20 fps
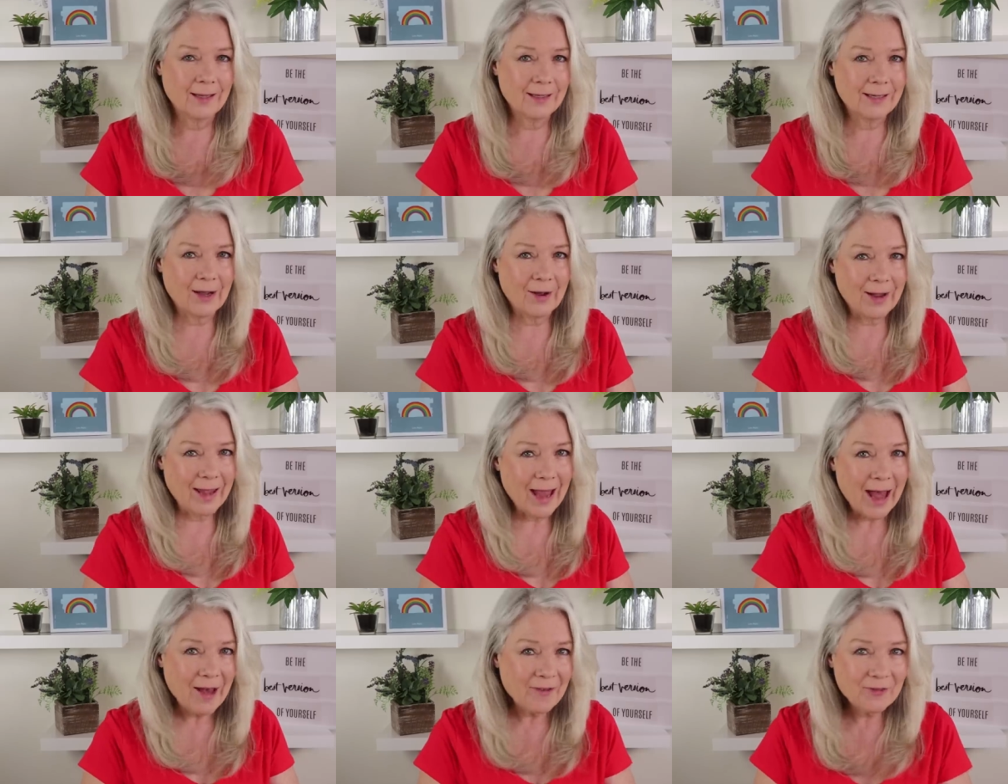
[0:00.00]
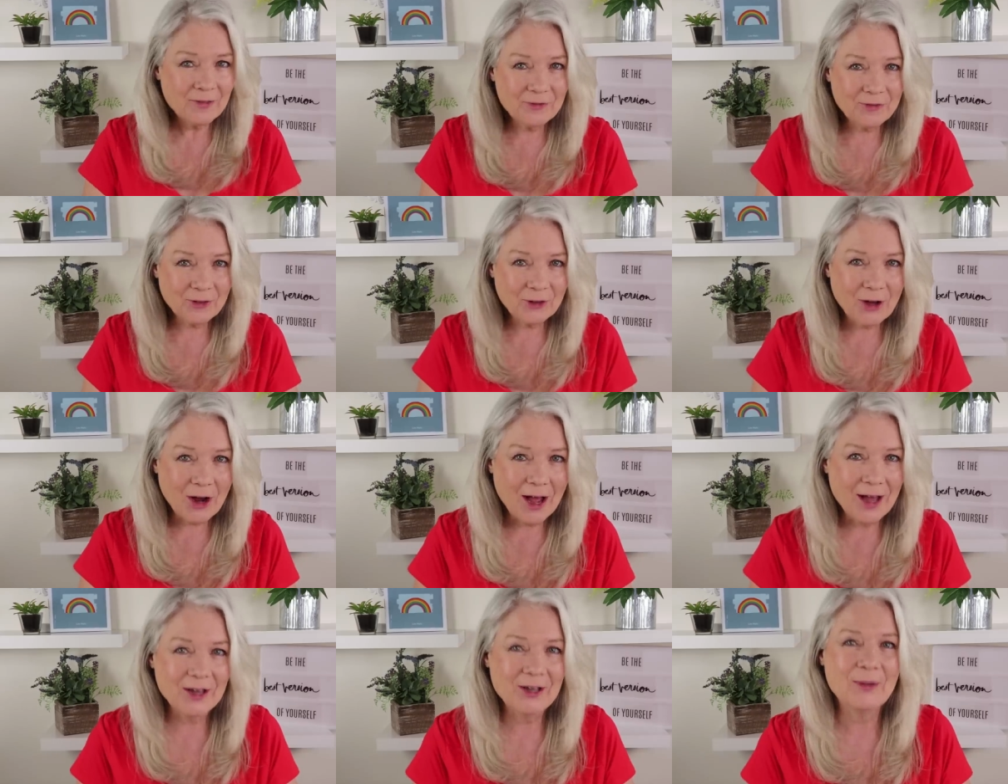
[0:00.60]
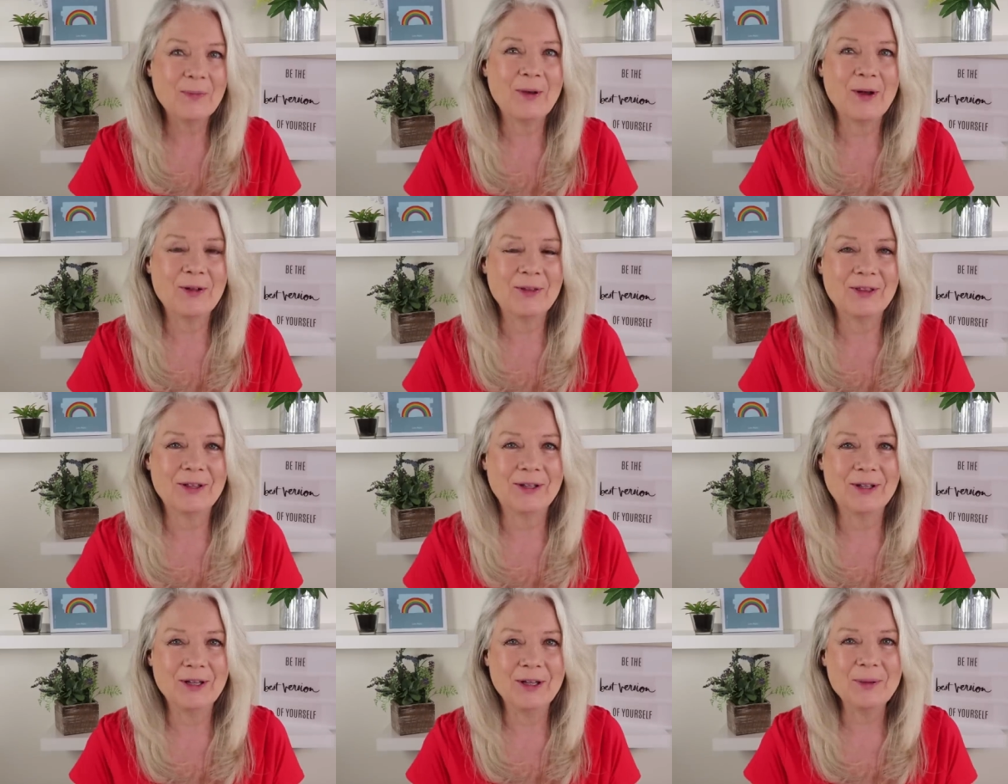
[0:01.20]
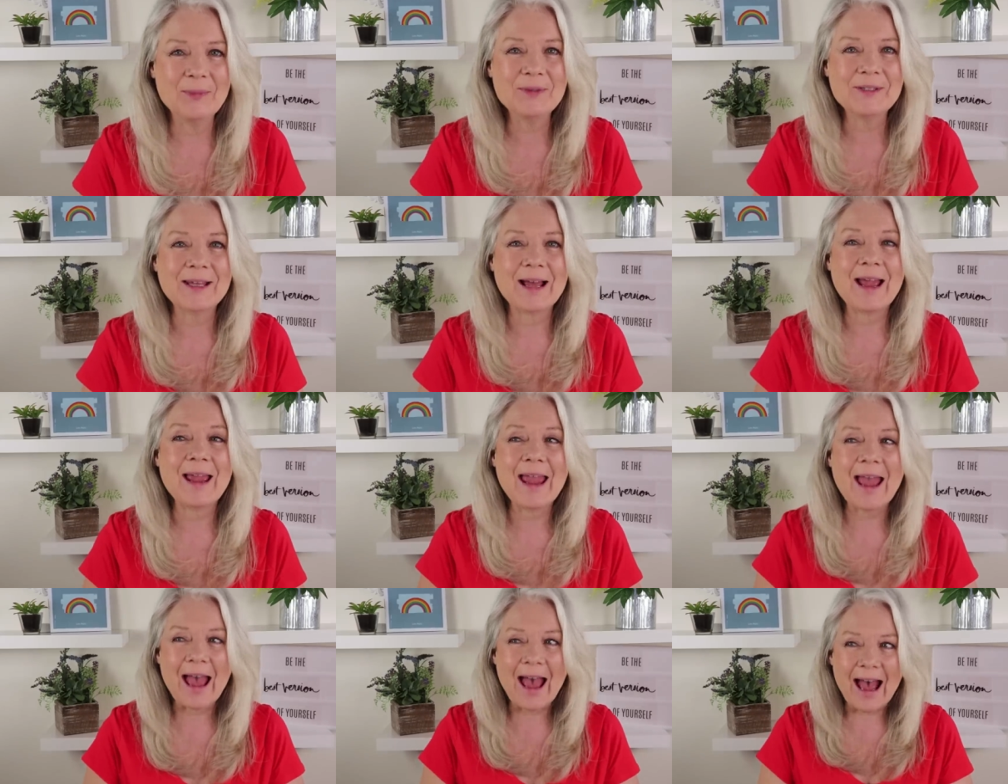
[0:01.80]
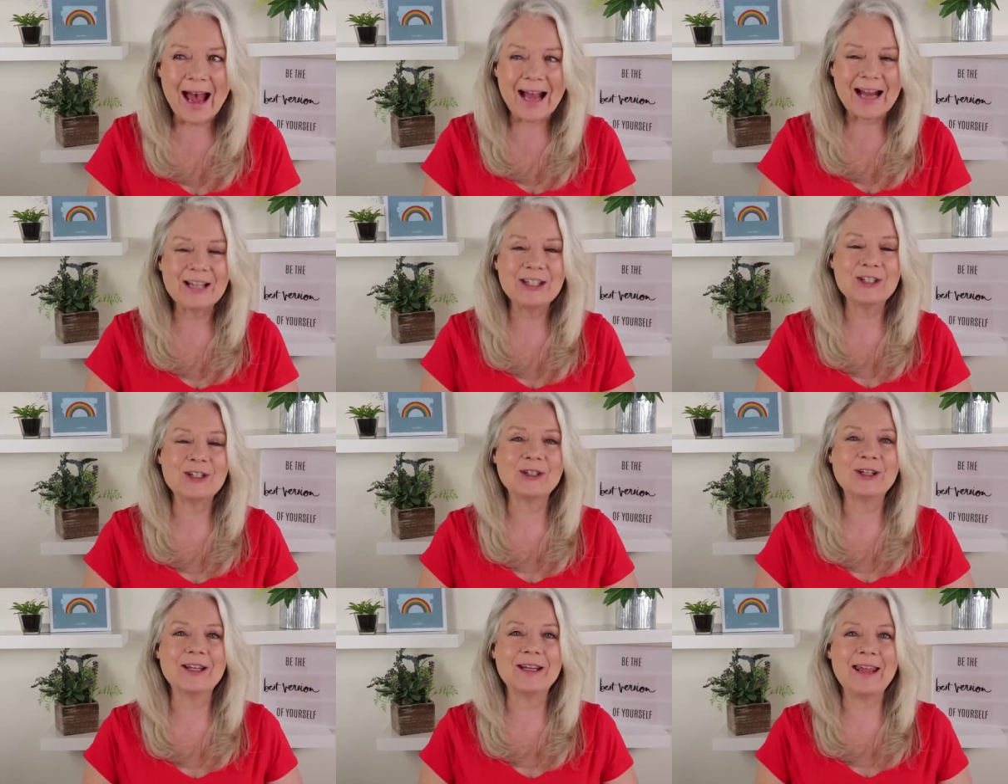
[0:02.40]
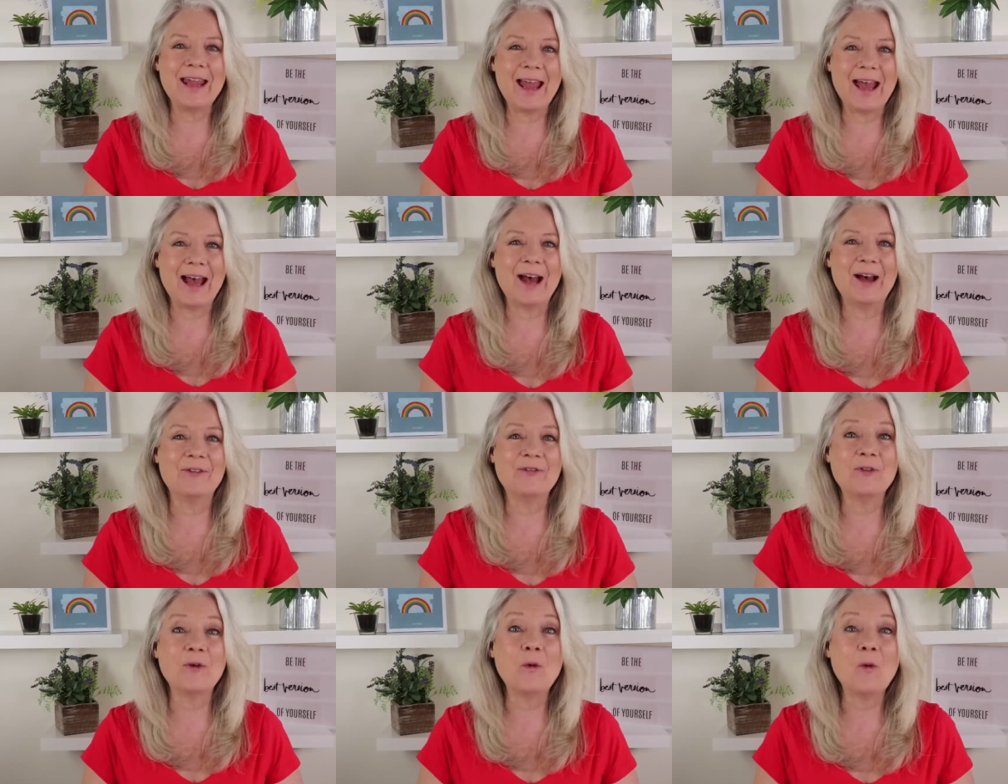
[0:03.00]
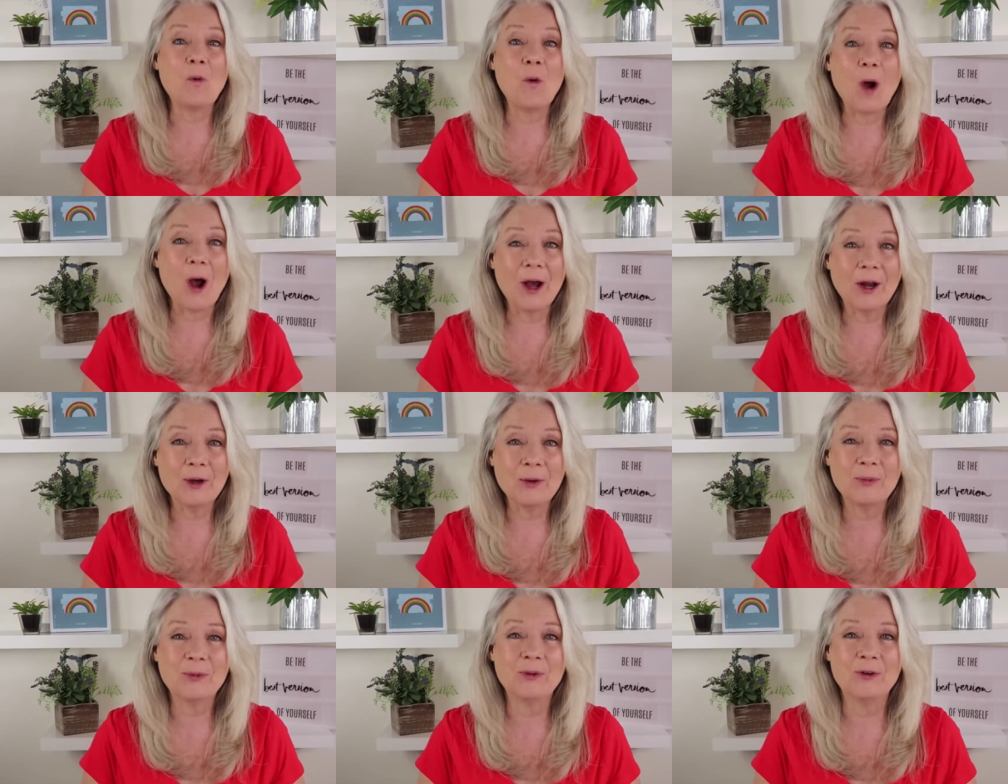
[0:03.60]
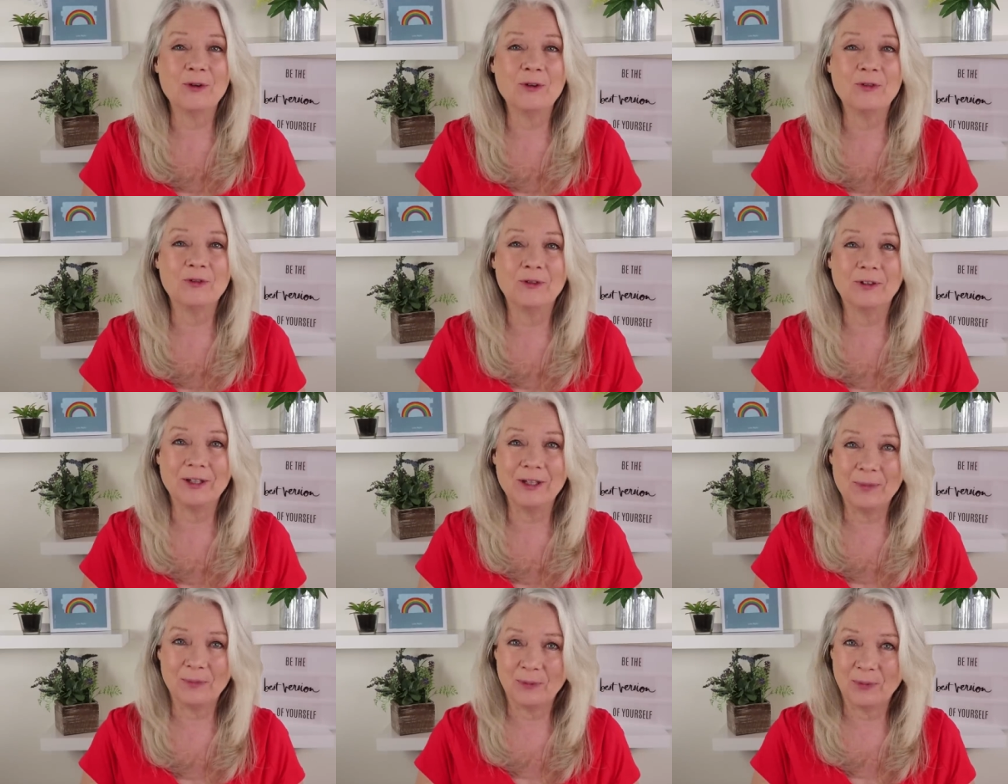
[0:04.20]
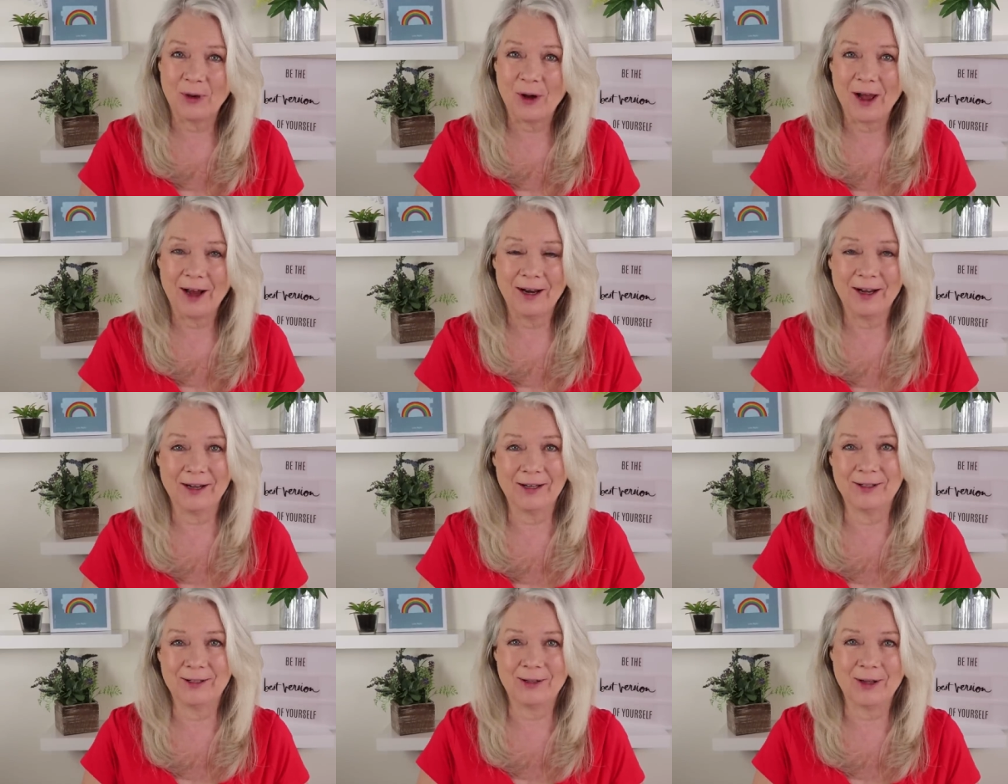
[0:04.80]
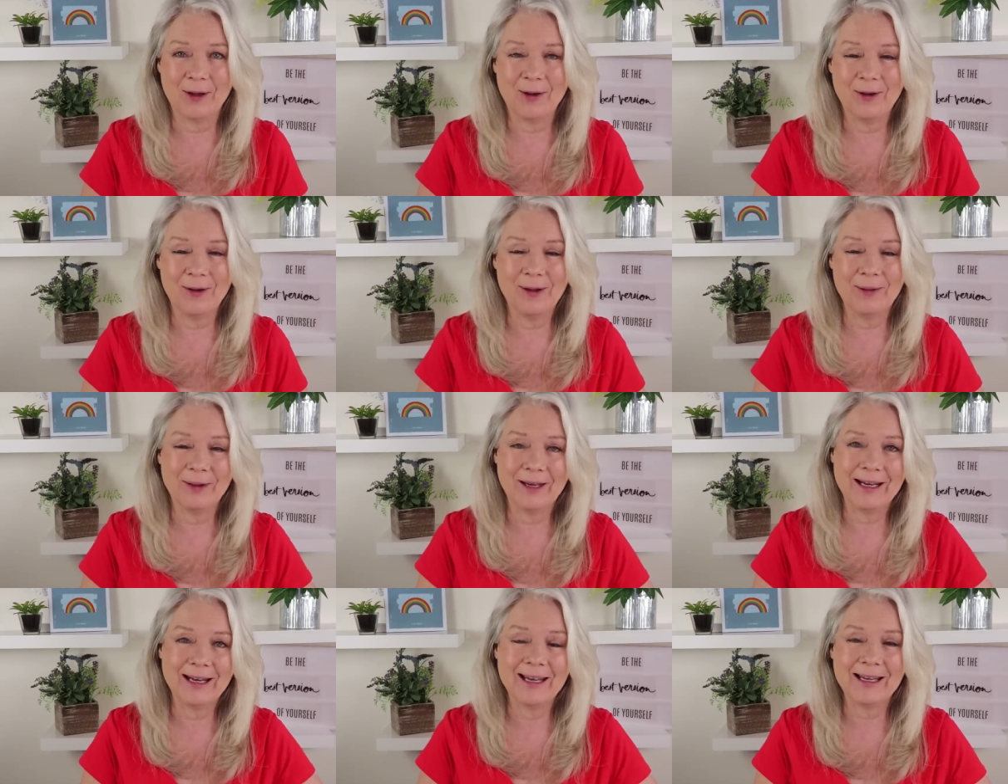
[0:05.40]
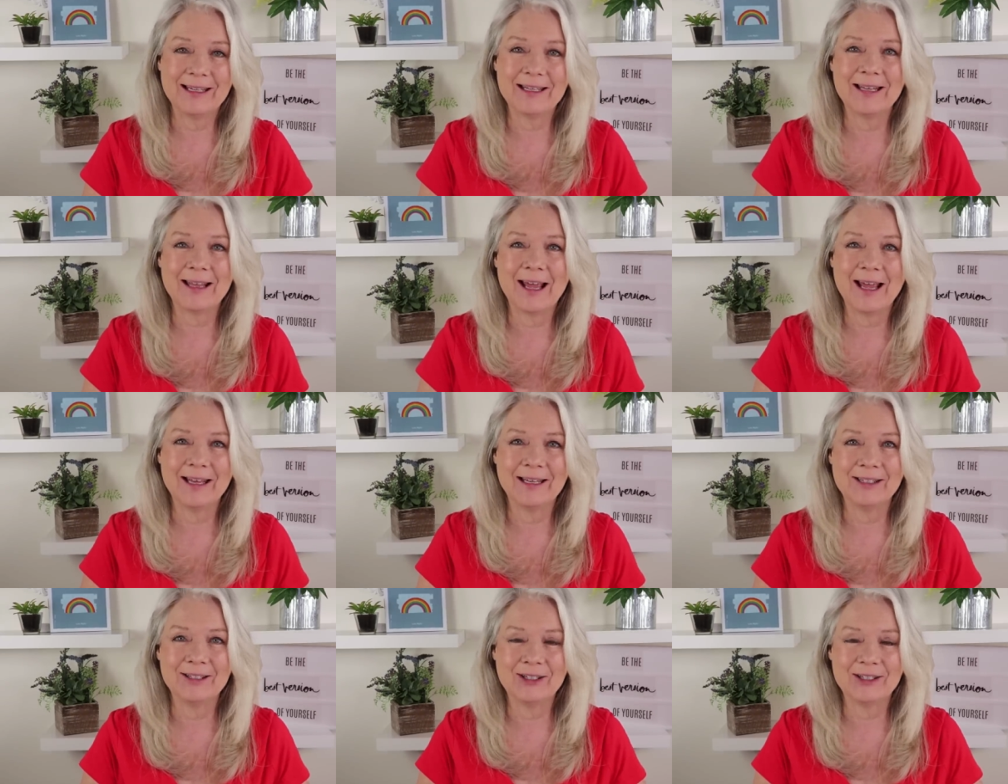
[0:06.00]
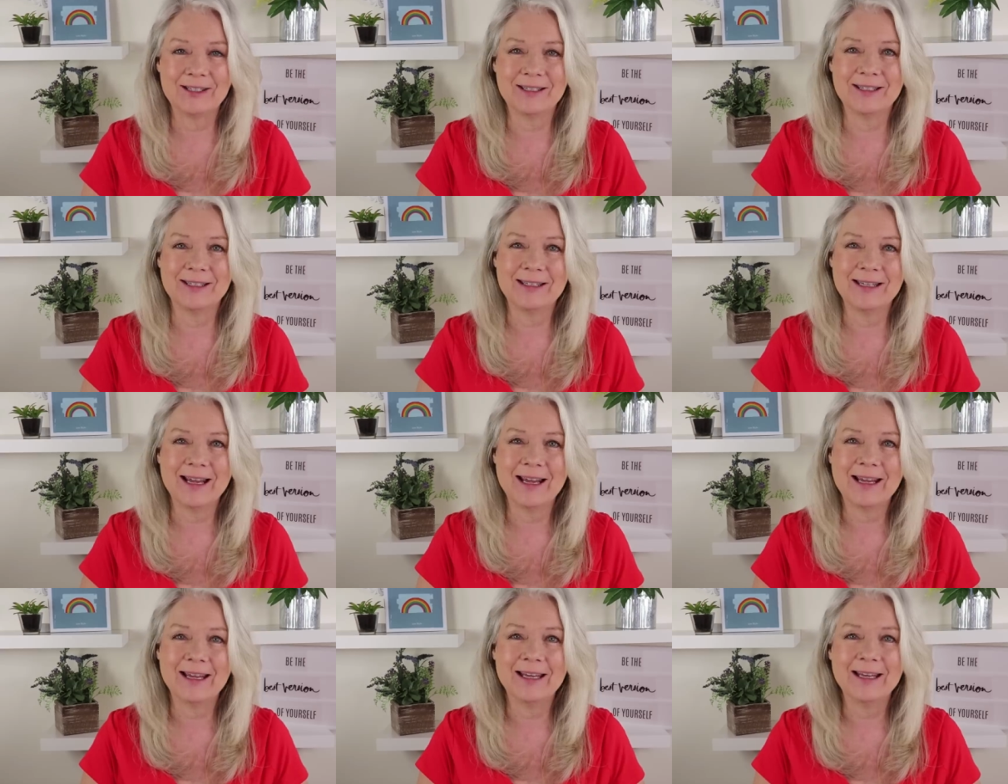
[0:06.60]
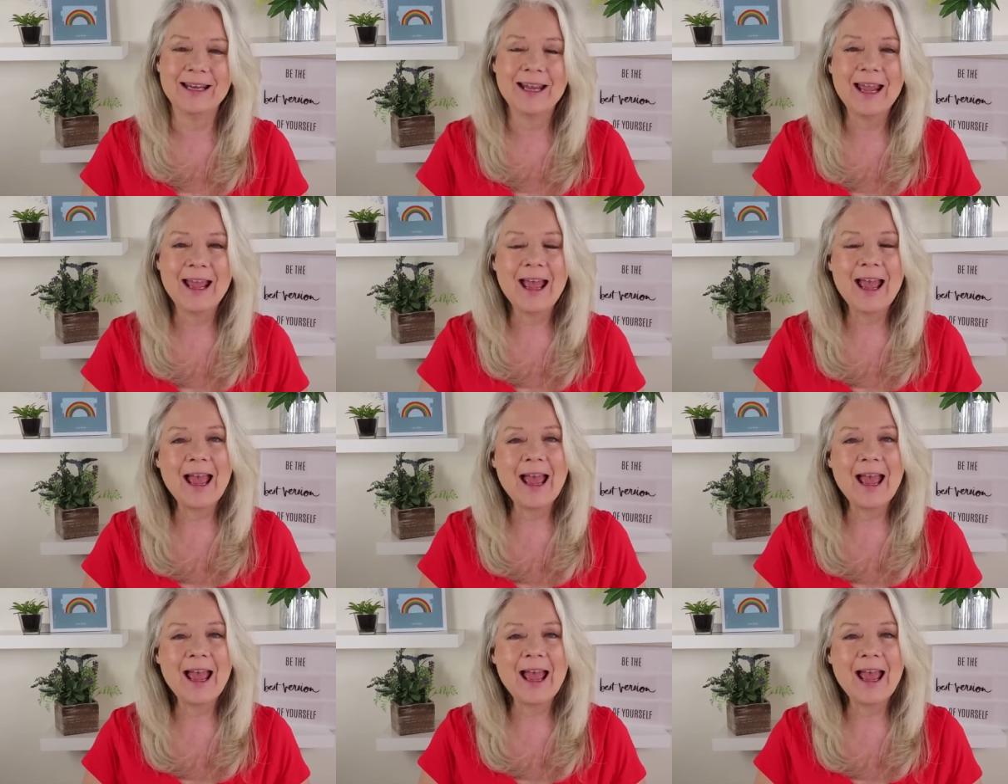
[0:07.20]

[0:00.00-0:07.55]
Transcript: Now I haven't forgotten about the lips. I actually have waterproof lip products, so I'm gonna get to that in just a second.